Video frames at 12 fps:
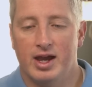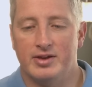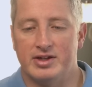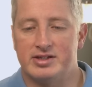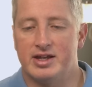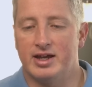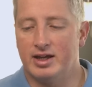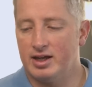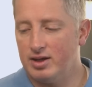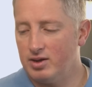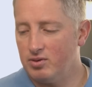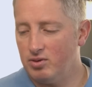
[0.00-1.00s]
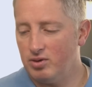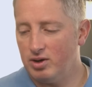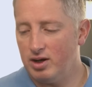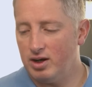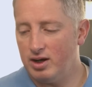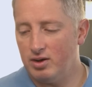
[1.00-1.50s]
And they say,
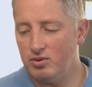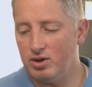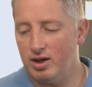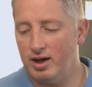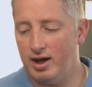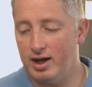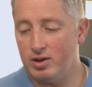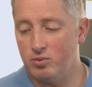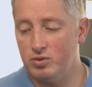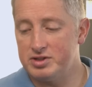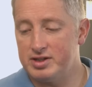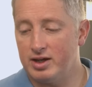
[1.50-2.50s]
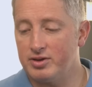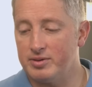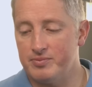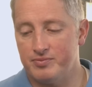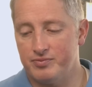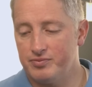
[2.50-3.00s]
well, I would tell
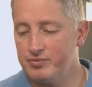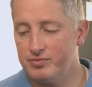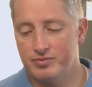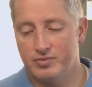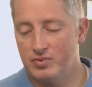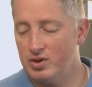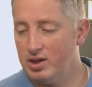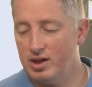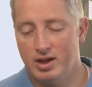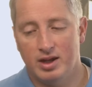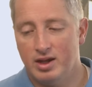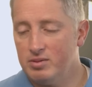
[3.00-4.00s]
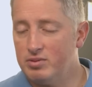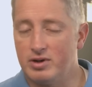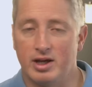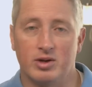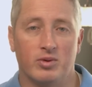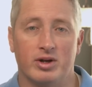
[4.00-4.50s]
them, but
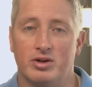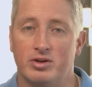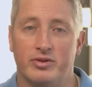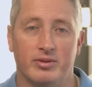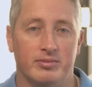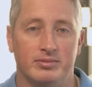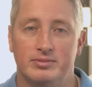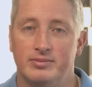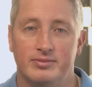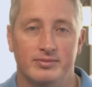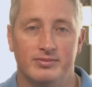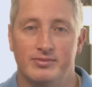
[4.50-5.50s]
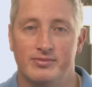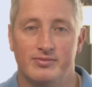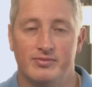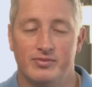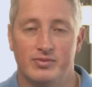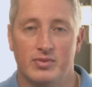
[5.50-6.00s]
I don't want to hurt them.
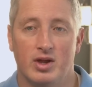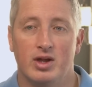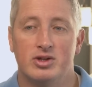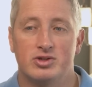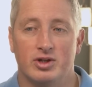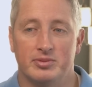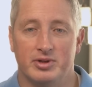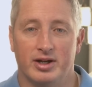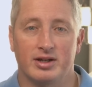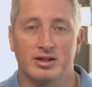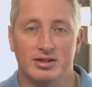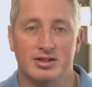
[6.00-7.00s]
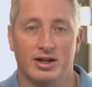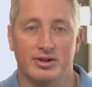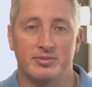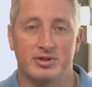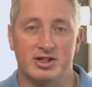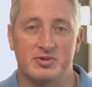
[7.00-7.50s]
So I'm not going to tell
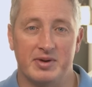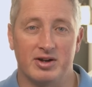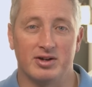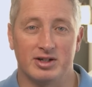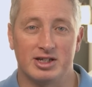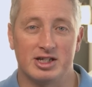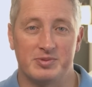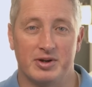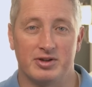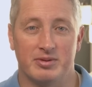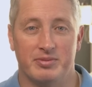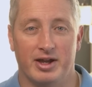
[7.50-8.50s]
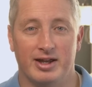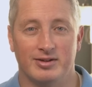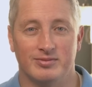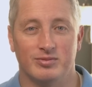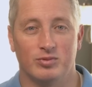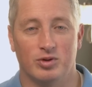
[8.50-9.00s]
them to spare them pain.
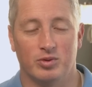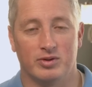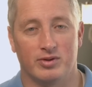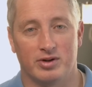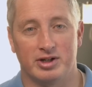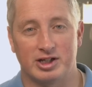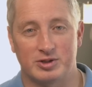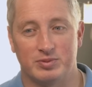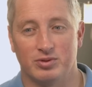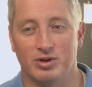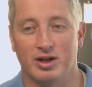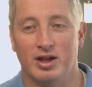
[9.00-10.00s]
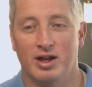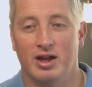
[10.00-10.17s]
Well, we've already explored.